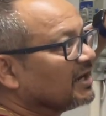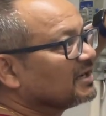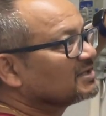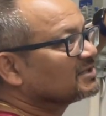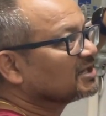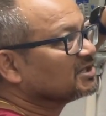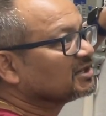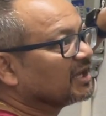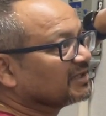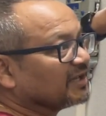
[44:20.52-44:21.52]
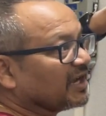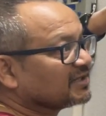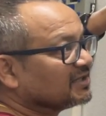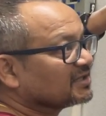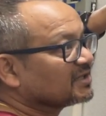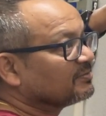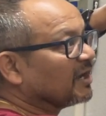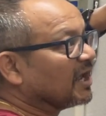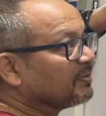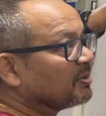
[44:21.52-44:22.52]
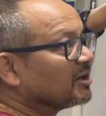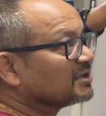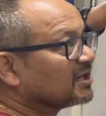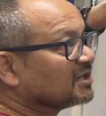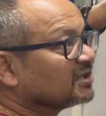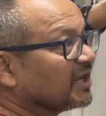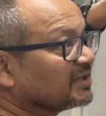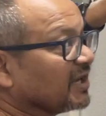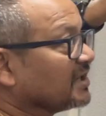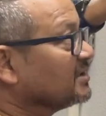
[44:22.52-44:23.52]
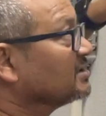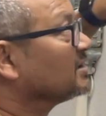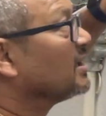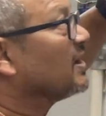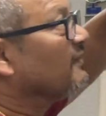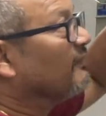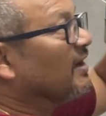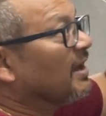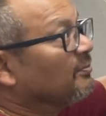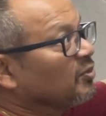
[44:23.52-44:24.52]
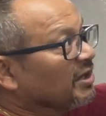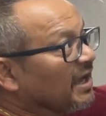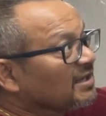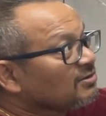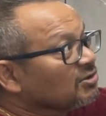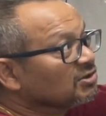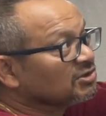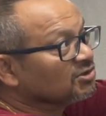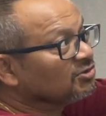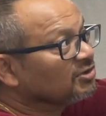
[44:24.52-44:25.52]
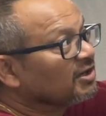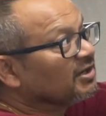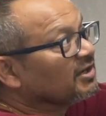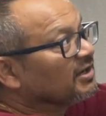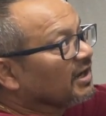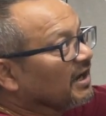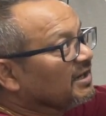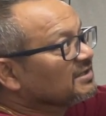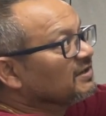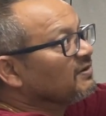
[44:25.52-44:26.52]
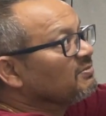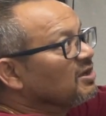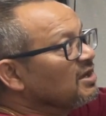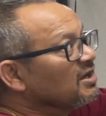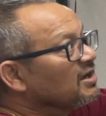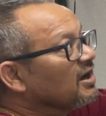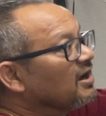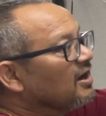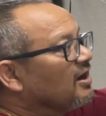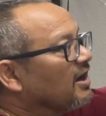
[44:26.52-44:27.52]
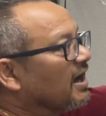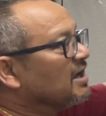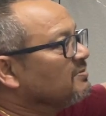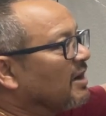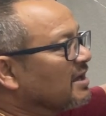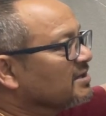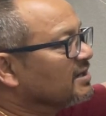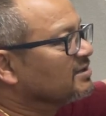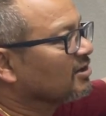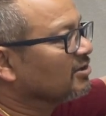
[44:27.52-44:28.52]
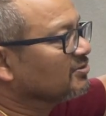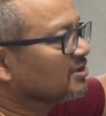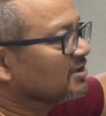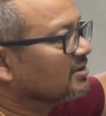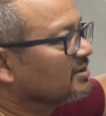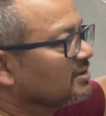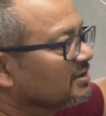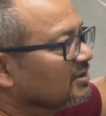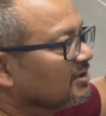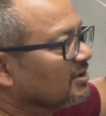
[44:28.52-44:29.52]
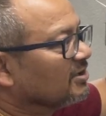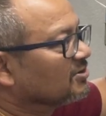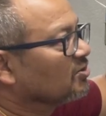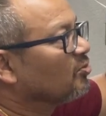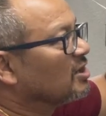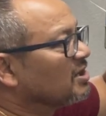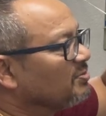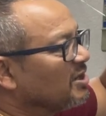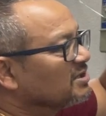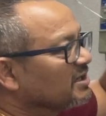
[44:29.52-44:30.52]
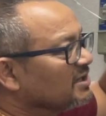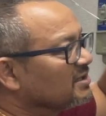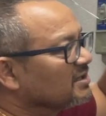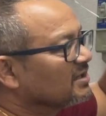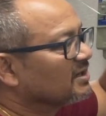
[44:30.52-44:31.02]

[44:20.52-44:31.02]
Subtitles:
it's touching the x-axis. My hyperbola is touching the x-axis. When I'm putting x equal to 0, it's giving me an imaginary solution. So what it means is,